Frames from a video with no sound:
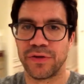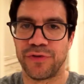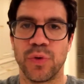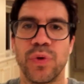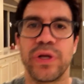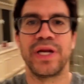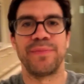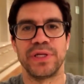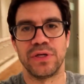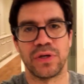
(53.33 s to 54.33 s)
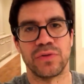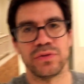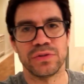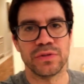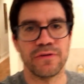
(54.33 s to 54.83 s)
if you're working at
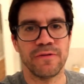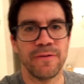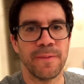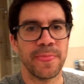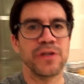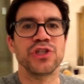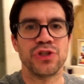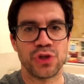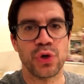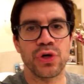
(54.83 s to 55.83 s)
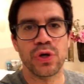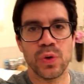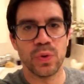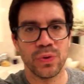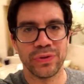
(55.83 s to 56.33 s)
McDonald's, should turn to
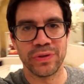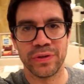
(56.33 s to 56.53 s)
gold.